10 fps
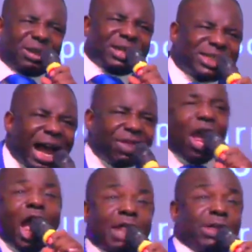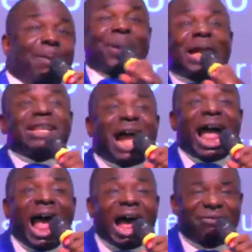to the south, and they bring the
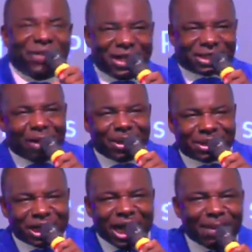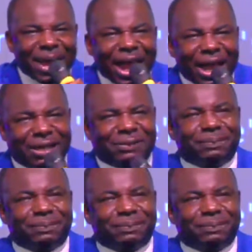harvest. Come on, say amen.